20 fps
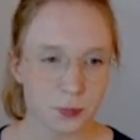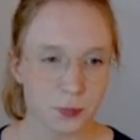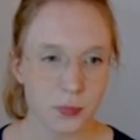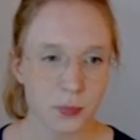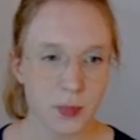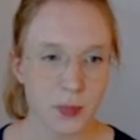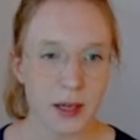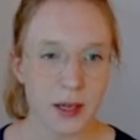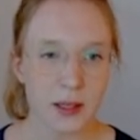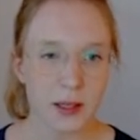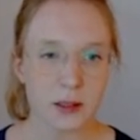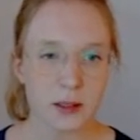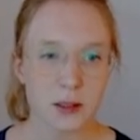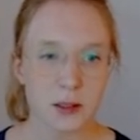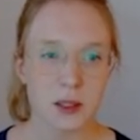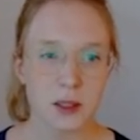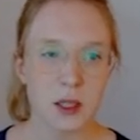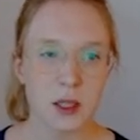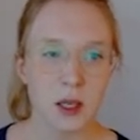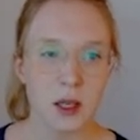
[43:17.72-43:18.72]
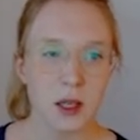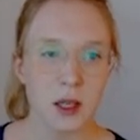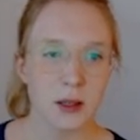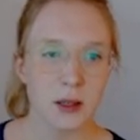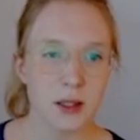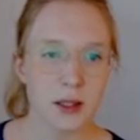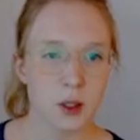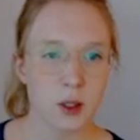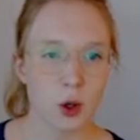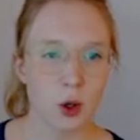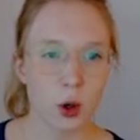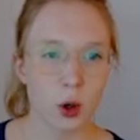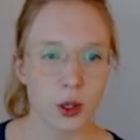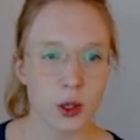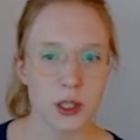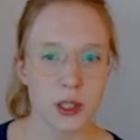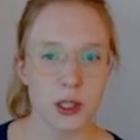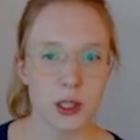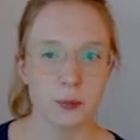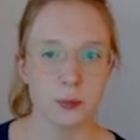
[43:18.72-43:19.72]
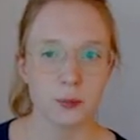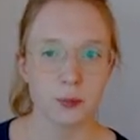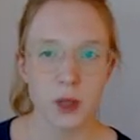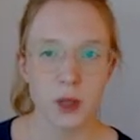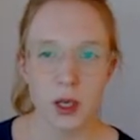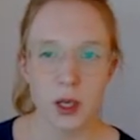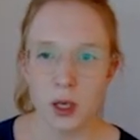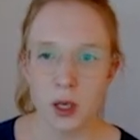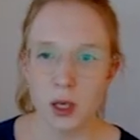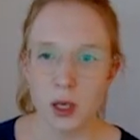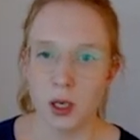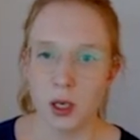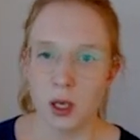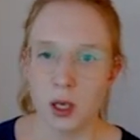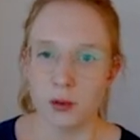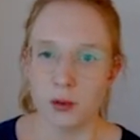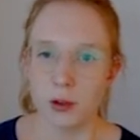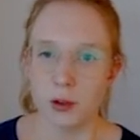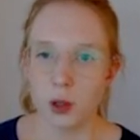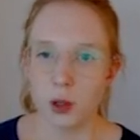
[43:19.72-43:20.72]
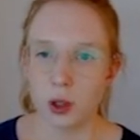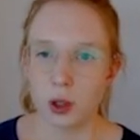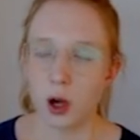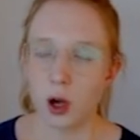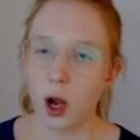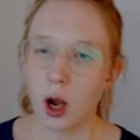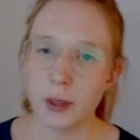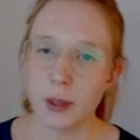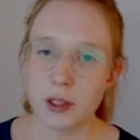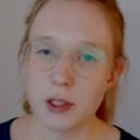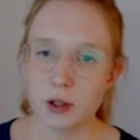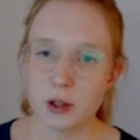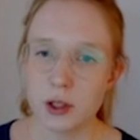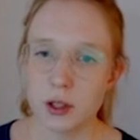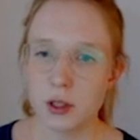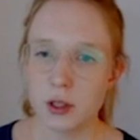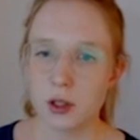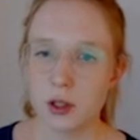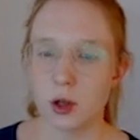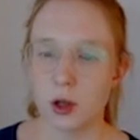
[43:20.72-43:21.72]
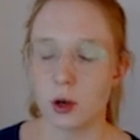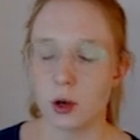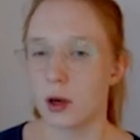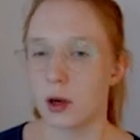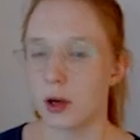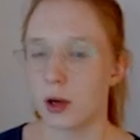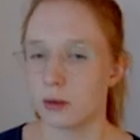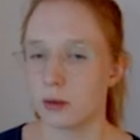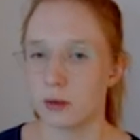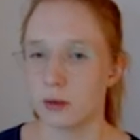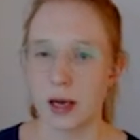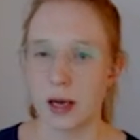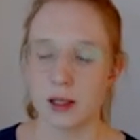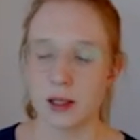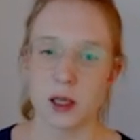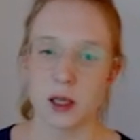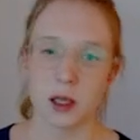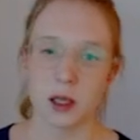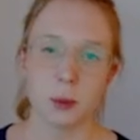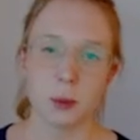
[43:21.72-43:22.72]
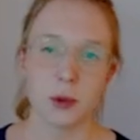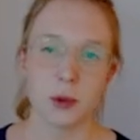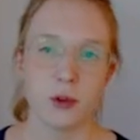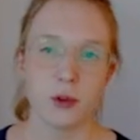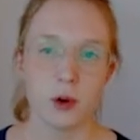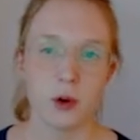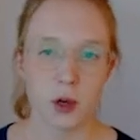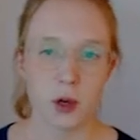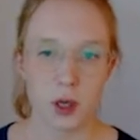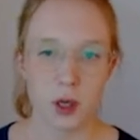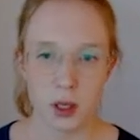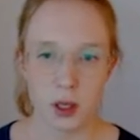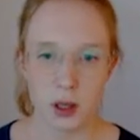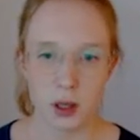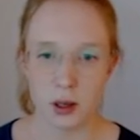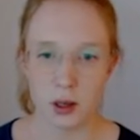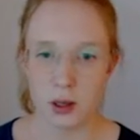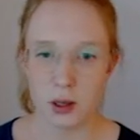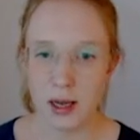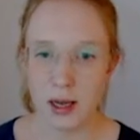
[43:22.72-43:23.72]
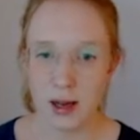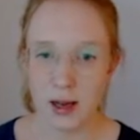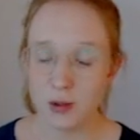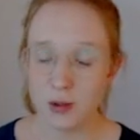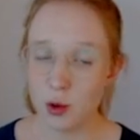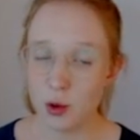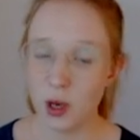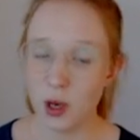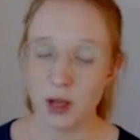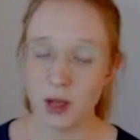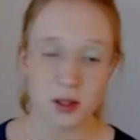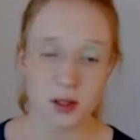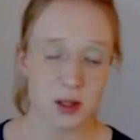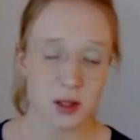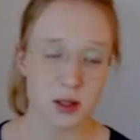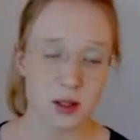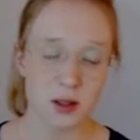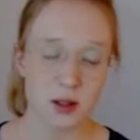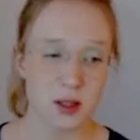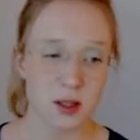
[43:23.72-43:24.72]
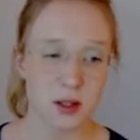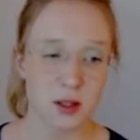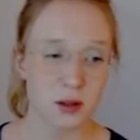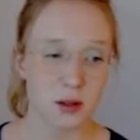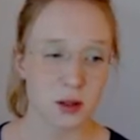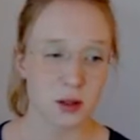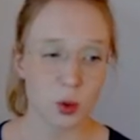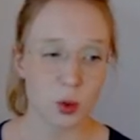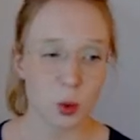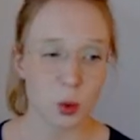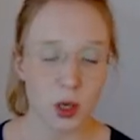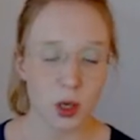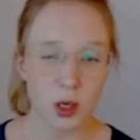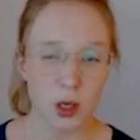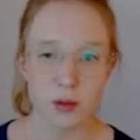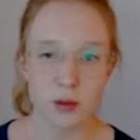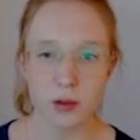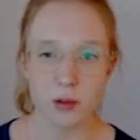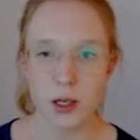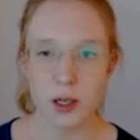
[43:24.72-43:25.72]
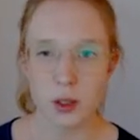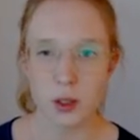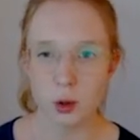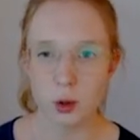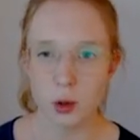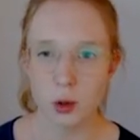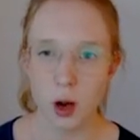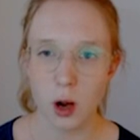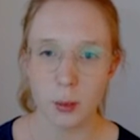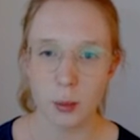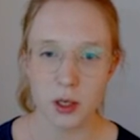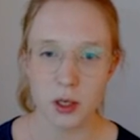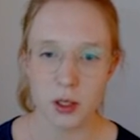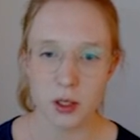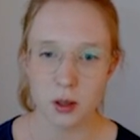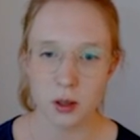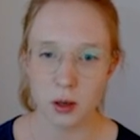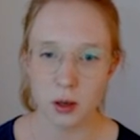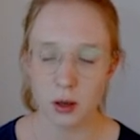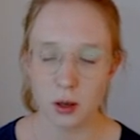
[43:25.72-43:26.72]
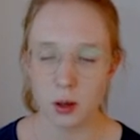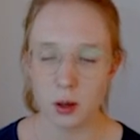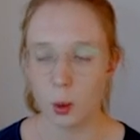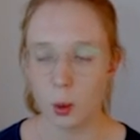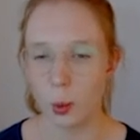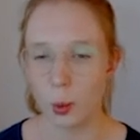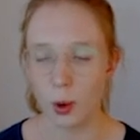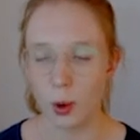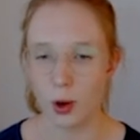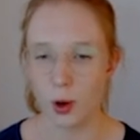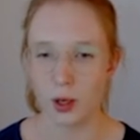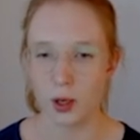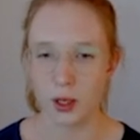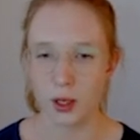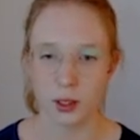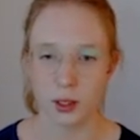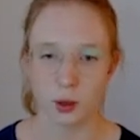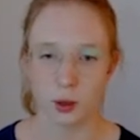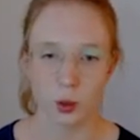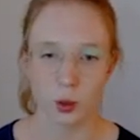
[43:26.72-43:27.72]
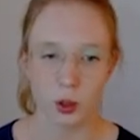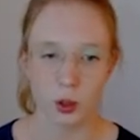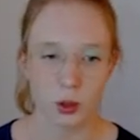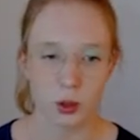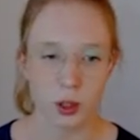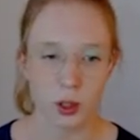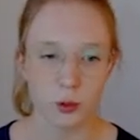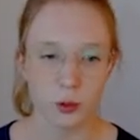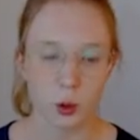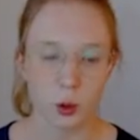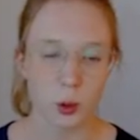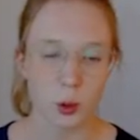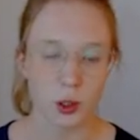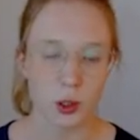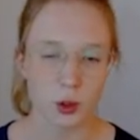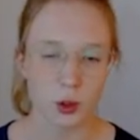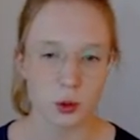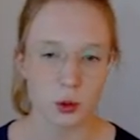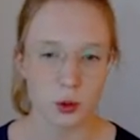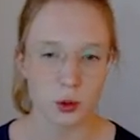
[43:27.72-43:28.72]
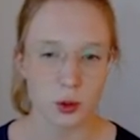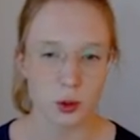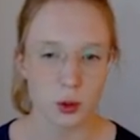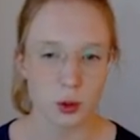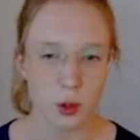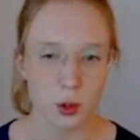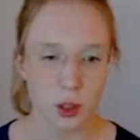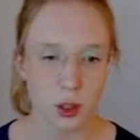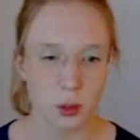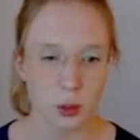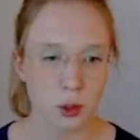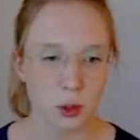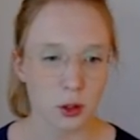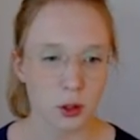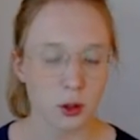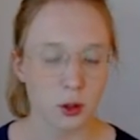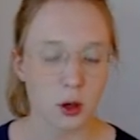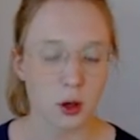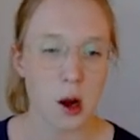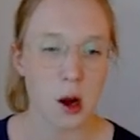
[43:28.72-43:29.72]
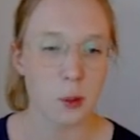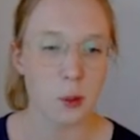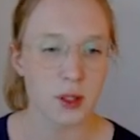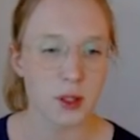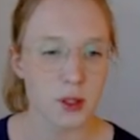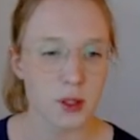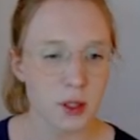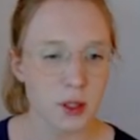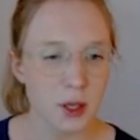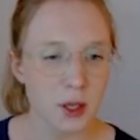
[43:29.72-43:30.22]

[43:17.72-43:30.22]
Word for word: And that's the core team. We've got commenters, so I said that before. Uh, everyone is, is, is really invited to comment. It's not a lot of work, and we're looking forward to, to talking about your comments.